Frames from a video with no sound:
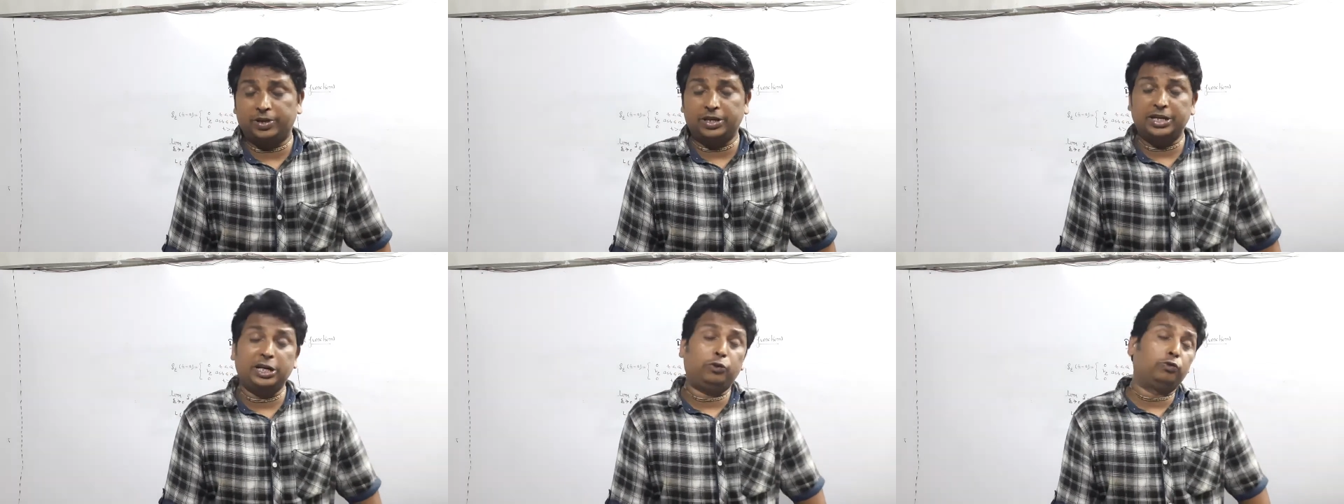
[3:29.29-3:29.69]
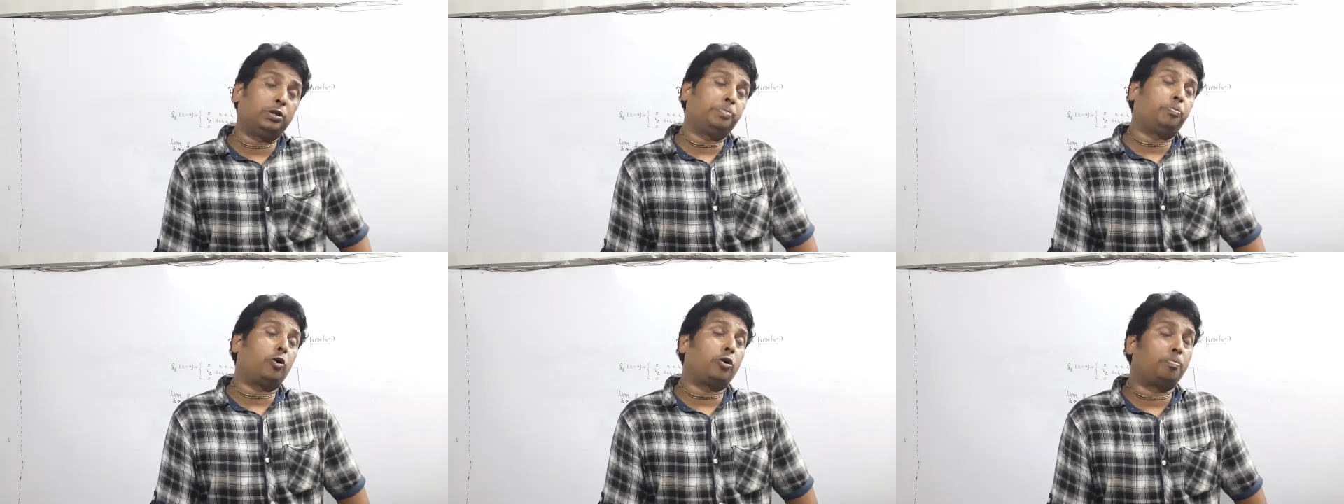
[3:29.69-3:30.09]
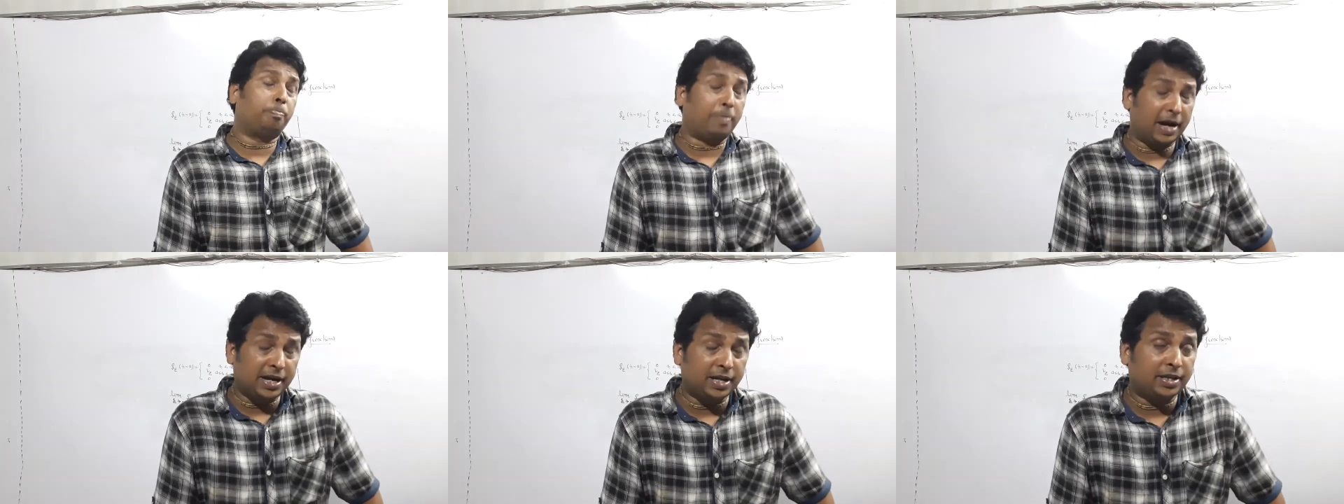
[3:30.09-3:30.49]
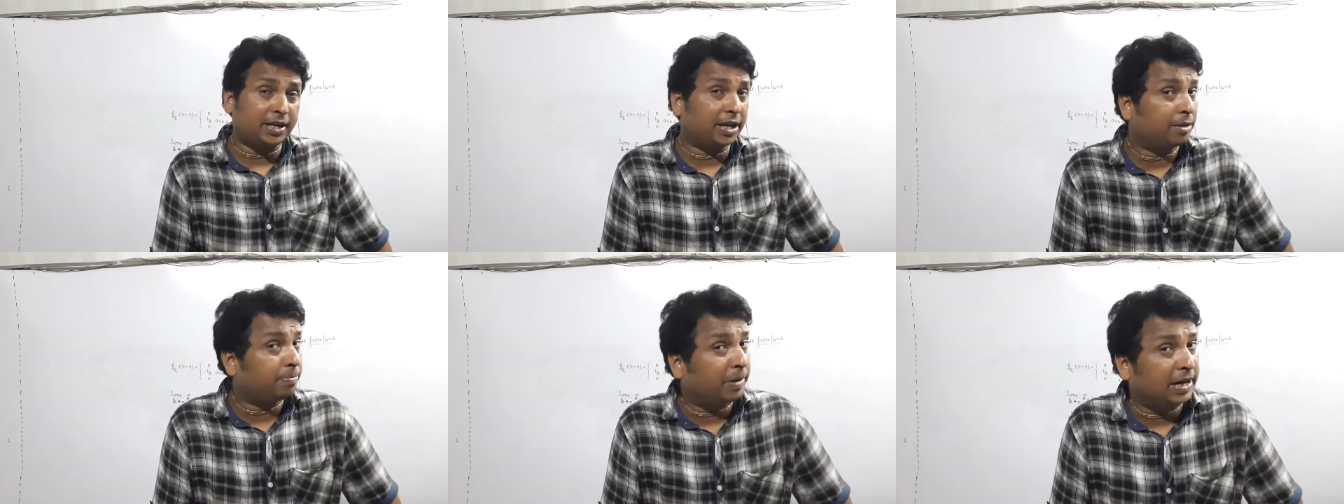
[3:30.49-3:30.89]
e to the power minus
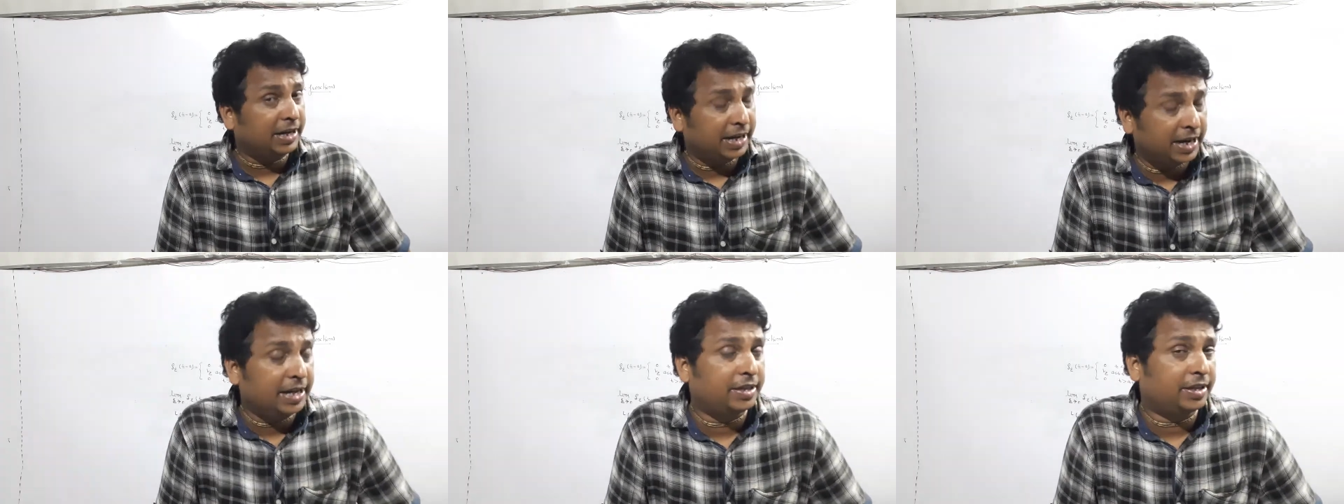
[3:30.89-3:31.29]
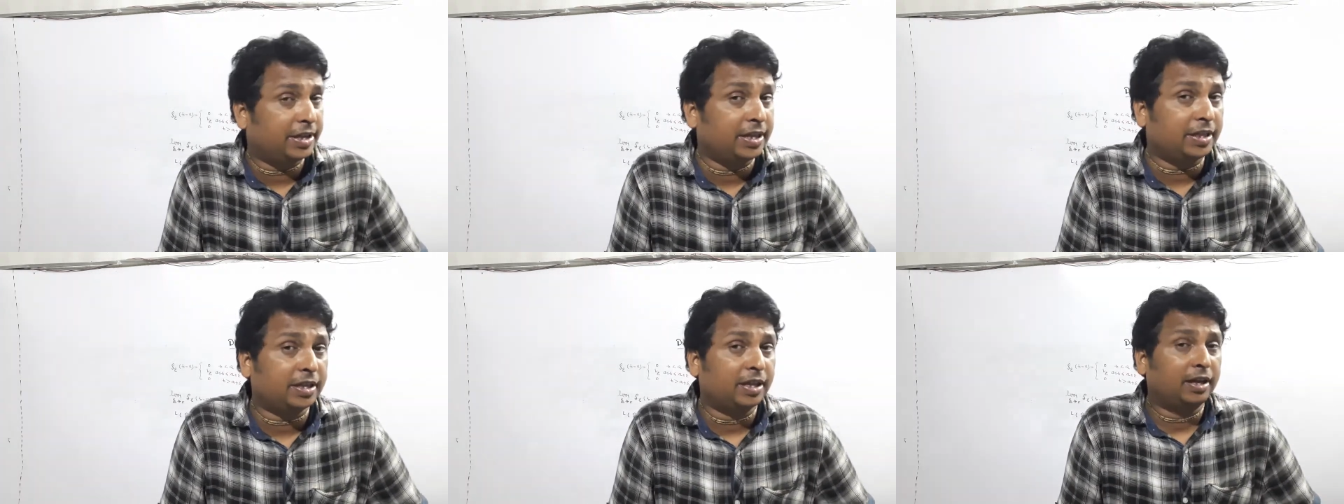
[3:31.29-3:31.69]
as by s is